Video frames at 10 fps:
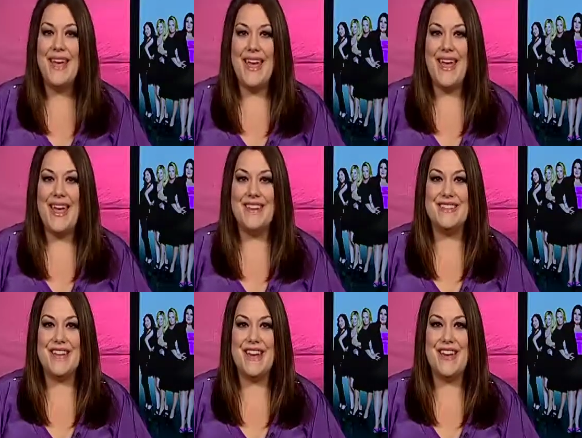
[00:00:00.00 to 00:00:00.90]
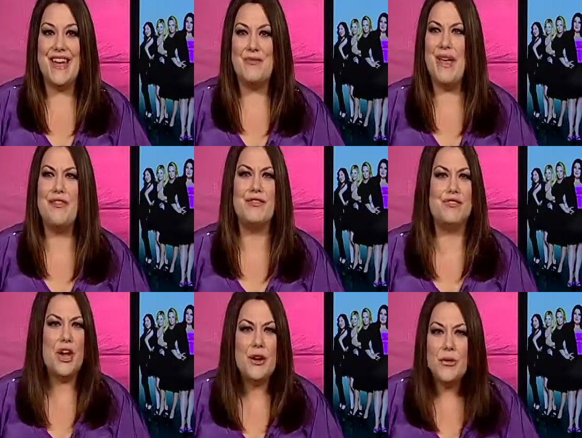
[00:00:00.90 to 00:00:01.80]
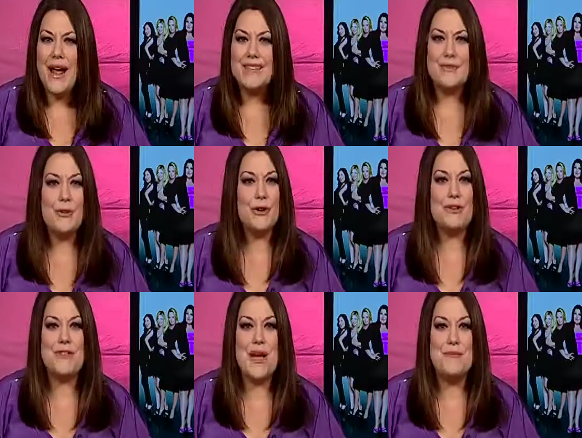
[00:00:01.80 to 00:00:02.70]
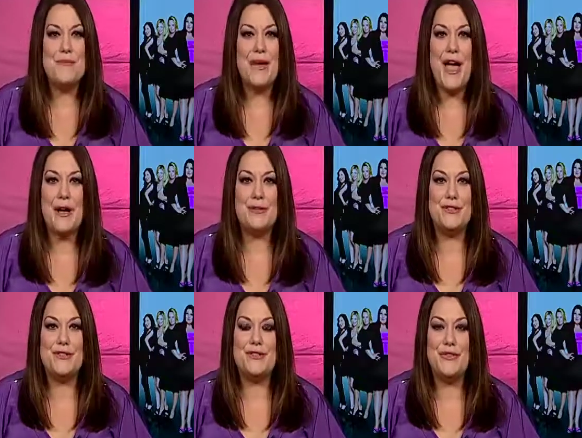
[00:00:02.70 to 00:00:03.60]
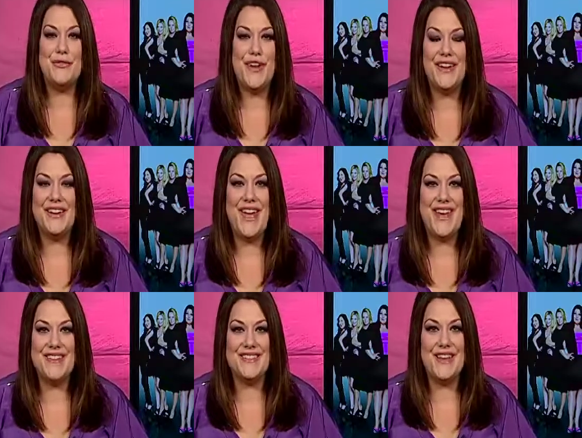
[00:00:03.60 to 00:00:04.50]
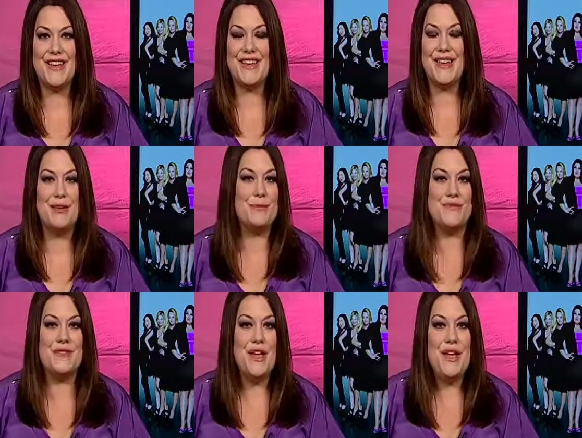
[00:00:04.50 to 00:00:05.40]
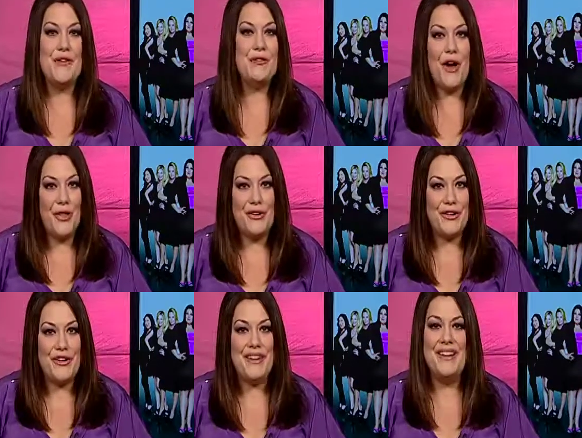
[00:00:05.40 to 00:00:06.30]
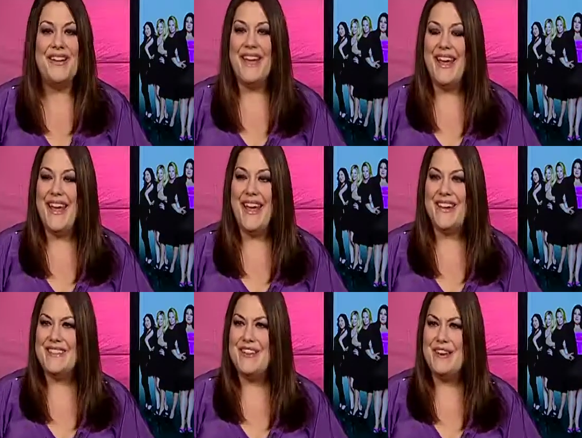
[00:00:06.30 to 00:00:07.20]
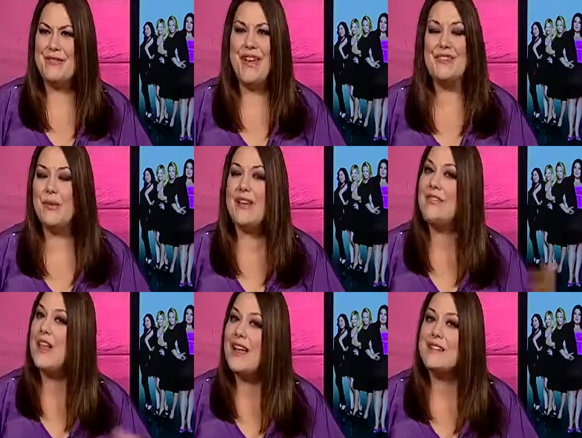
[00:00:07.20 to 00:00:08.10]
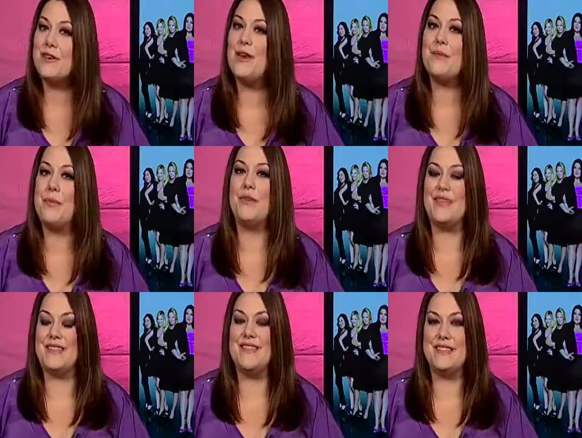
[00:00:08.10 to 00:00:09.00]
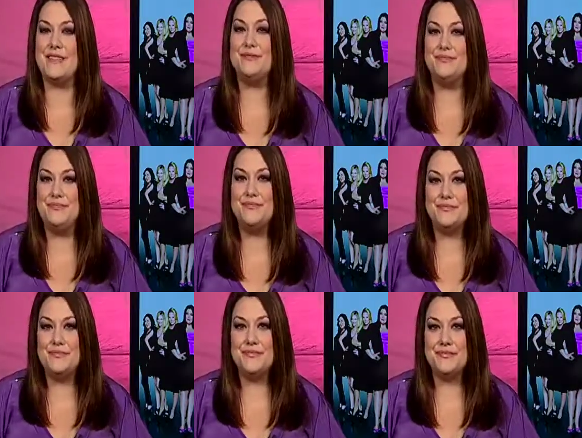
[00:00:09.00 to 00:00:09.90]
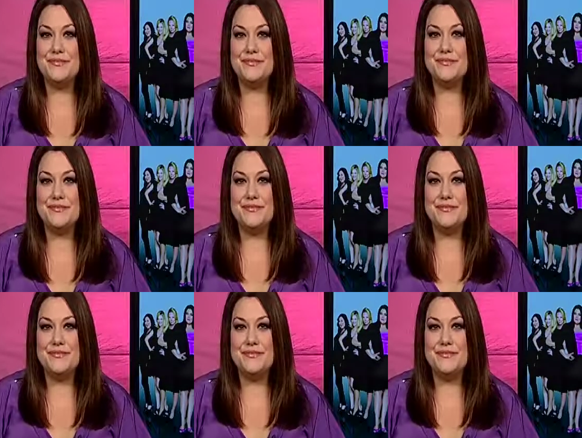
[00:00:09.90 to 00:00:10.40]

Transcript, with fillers: And, uh, and we have John Ratzenberger's coming back, which is so fun, as uh, Kim's father. And uh, we, have, we have lots of great people this season. Well,